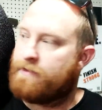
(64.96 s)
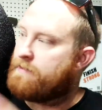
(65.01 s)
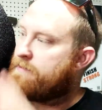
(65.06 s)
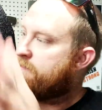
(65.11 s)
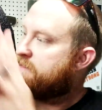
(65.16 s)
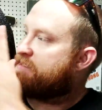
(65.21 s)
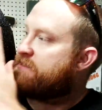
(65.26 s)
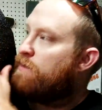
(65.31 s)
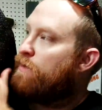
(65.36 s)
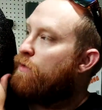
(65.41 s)

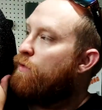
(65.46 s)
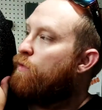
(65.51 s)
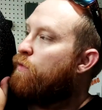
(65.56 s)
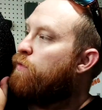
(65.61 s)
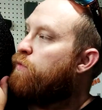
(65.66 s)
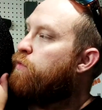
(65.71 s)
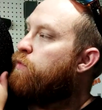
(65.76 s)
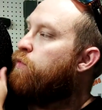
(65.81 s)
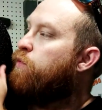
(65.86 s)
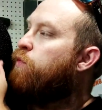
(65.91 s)
So
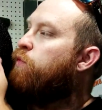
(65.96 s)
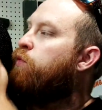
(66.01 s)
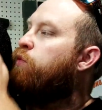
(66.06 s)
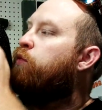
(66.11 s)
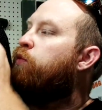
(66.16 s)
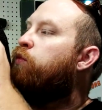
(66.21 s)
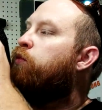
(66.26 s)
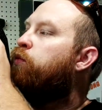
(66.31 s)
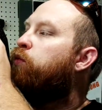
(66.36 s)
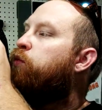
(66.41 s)

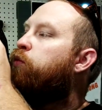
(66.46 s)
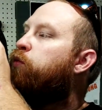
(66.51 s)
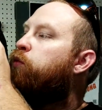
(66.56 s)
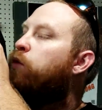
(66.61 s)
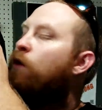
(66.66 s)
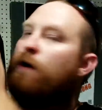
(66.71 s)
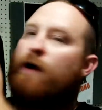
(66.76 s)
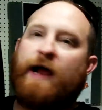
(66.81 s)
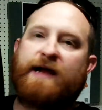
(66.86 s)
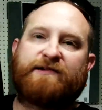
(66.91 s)

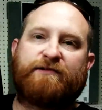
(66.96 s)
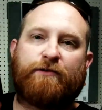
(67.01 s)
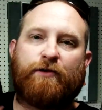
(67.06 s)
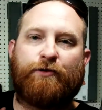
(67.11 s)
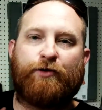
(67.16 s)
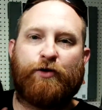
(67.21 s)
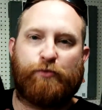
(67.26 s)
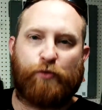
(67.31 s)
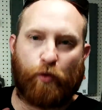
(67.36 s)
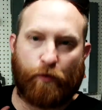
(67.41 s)
we're actually
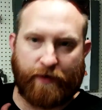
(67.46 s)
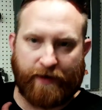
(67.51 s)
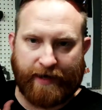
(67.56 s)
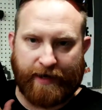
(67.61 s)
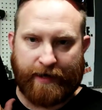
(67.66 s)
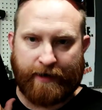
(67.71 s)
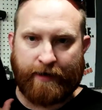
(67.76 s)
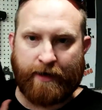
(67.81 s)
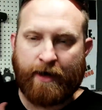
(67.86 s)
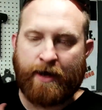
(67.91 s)
going to do more than
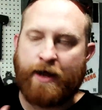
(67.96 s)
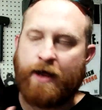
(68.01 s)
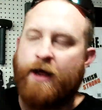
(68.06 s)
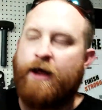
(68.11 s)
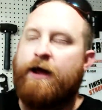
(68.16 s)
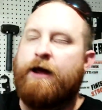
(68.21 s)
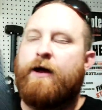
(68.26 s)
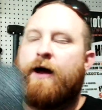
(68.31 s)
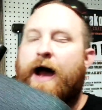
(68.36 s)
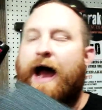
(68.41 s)
that.
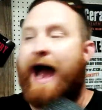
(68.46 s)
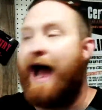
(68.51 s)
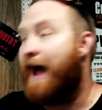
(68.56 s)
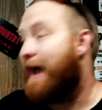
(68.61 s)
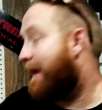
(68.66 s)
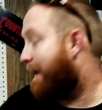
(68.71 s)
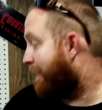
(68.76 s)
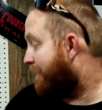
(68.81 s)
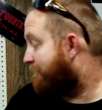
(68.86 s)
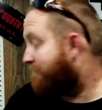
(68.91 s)

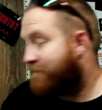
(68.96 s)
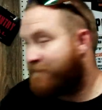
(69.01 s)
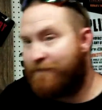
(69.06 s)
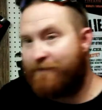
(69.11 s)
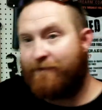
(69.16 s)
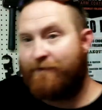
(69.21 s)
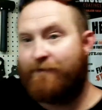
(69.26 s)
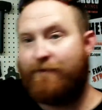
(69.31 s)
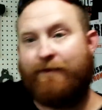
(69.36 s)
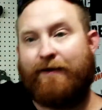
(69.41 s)
I
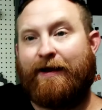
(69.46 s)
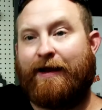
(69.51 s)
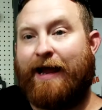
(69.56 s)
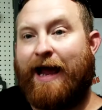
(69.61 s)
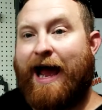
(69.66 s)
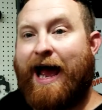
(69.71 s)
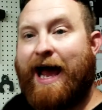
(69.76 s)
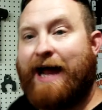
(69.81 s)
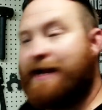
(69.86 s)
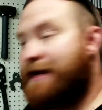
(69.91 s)

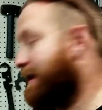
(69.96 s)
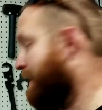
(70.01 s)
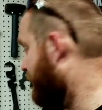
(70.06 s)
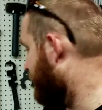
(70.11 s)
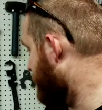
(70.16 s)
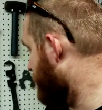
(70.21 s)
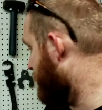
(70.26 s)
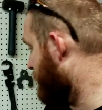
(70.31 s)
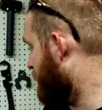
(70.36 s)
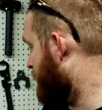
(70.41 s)
got
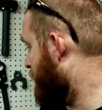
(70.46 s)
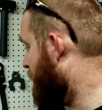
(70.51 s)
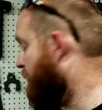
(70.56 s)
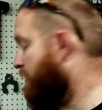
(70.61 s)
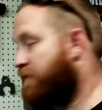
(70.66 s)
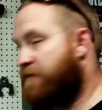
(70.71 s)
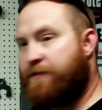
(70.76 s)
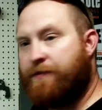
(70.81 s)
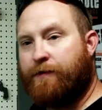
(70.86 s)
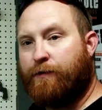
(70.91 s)

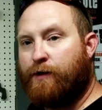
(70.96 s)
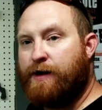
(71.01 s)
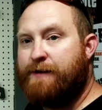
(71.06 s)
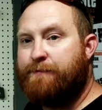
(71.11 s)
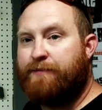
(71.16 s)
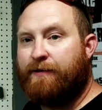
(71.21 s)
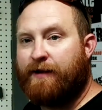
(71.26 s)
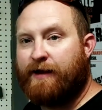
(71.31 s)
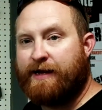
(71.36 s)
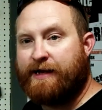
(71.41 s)
3
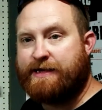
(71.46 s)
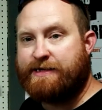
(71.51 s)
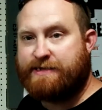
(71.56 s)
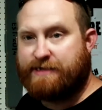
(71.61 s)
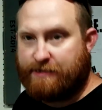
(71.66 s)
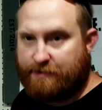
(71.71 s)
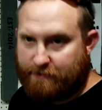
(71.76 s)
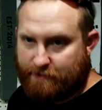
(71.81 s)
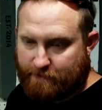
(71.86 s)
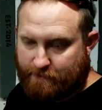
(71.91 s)
plates
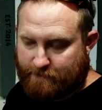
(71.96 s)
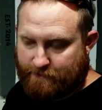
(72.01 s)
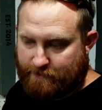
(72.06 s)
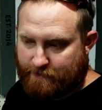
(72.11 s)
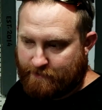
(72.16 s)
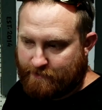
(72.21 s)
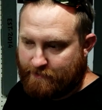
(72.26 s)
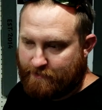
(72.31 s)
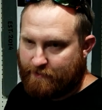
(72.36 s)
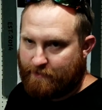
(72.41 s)
here,
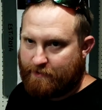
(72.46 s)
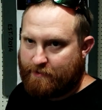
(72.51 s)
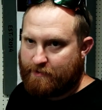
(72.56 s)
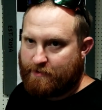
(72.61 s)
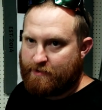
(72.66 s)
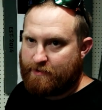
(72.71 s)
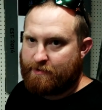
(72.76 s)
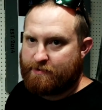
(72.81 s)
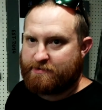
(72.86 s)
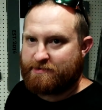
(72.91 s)

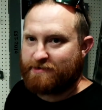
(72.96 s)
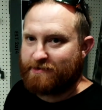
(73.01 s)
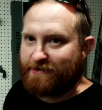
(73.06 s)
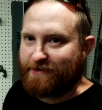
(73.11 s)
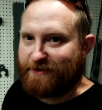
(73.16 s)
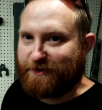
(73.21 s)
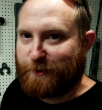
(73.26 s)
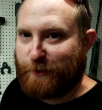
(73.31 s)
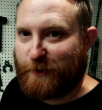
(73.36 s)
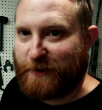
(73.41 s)
so
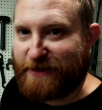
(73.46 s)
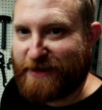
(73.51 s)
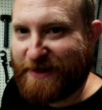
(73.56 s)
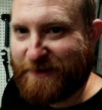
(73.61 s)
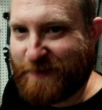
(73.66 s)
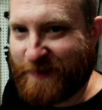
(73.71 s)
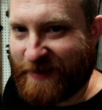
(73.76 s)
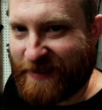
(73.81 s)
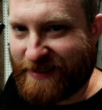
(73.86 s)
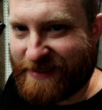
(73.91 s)
you know what that
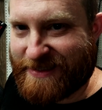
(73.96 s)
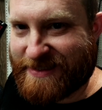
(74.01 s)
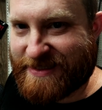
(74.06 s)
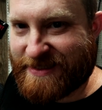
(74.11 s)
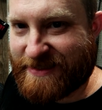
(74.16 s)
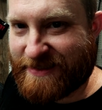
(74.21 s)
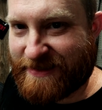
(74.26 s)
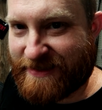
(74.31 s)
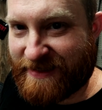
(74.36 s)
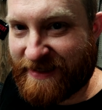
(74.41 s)
means.
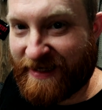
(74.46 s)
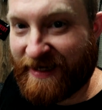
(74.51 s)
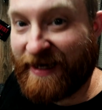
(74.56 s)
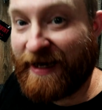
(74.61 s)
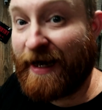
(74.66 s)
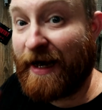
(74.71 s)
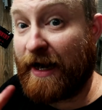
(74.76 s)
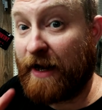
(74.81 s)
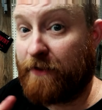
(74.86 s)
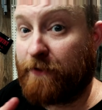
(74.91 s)

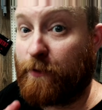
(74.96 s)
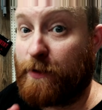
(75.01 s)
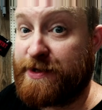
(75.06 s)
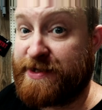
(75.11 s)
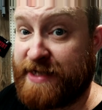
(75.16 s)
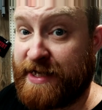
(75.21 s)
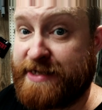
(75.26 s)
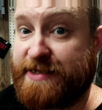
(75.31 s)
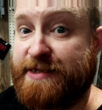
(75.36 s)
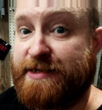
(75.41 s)
I got 3
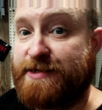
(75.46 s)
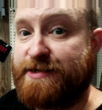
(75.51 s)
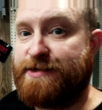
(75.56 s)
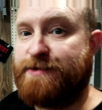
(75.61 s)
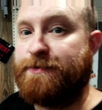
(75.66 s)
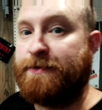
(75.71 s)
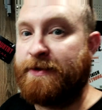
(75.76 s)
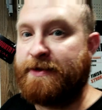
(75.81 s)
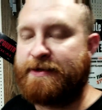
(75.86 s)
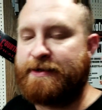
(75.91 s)
chances of
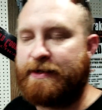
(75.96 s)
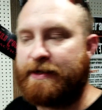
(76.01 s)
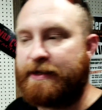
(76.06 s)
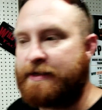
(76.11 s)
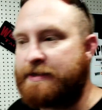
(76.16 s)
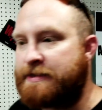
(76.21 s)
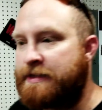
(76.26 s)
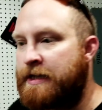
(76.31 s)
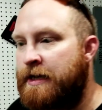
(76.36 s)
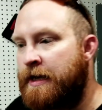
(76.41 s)
shooting these
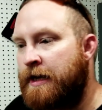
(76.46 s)
things.